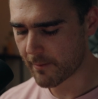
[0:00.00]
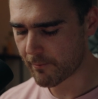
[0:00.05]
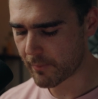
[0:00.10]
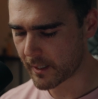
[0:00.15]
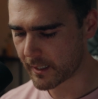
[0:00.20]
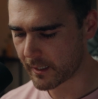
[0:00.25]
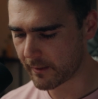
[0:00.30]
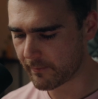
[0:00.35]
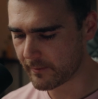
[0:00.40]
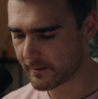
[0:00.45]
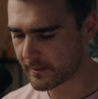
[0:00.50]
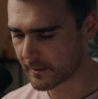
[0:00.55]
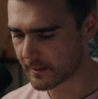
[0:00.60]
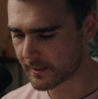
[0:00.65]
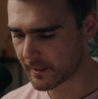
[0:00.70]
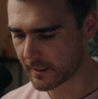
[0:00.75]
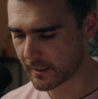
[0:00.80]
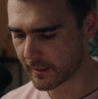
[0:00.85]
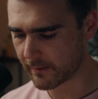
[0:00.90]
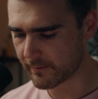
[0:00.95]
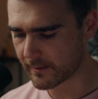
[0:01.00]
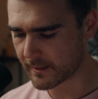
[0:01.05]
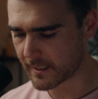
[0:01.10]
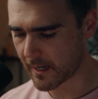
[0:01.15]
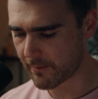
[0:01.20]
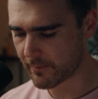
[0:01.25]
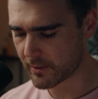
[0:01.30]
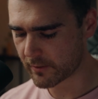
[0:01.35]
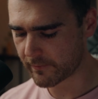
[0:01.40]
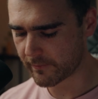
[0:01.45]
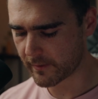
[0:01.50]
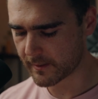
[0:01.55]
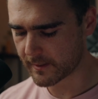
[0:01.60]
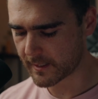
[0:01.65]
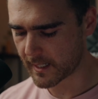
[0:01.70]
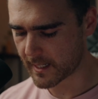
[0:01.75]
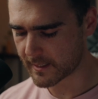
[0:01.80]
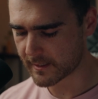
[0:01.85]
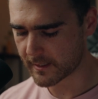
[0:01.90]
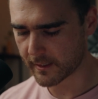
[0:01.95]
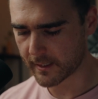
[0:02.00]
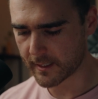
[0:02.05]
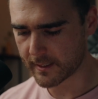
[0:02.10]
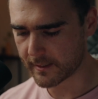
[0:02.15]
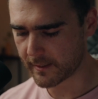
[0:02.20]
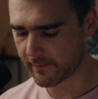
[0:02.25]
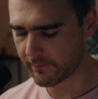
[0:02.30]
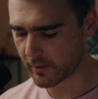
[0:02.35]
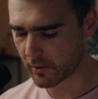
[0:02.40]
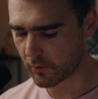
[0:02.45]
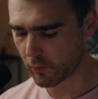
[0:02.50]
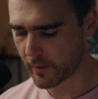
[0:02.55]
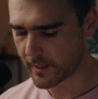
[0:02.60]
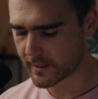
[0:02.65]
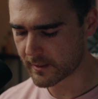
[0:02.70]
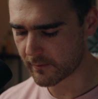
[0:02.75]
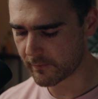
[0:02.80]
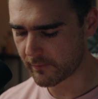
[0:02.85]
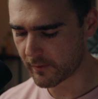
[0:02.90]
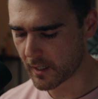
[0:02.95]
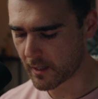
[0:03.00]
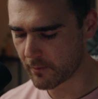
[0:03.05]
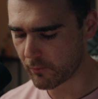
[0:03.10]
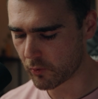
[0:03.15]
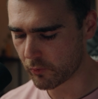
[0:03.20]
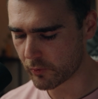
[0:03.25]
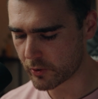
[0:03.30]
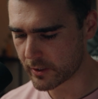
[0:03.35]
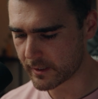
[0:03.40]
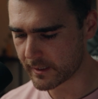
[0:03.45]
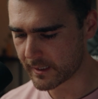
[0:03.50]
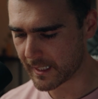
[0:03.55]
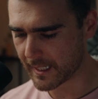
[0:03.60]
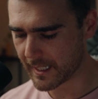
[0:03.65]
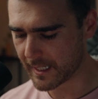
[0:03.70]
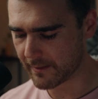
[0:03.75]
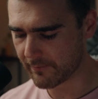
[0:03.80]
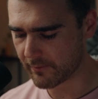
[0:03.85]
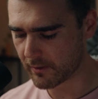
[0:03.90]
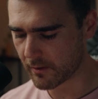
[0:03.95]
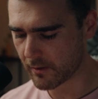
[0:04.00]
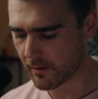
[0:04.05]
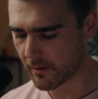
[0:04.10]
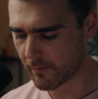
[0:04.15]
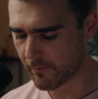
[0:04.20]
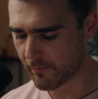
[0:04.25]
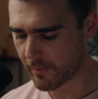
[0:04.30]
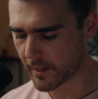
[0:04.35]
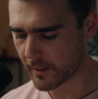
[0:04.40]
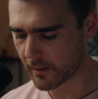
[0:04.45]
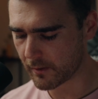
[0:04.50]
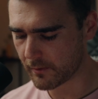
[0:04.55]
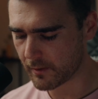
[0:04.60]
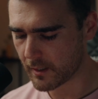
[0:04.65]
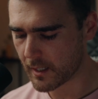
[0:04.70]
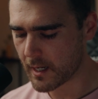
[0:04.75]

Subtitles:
But if he's just going to give us damage, fantastic. He's even going to waste a fireball, which is even better.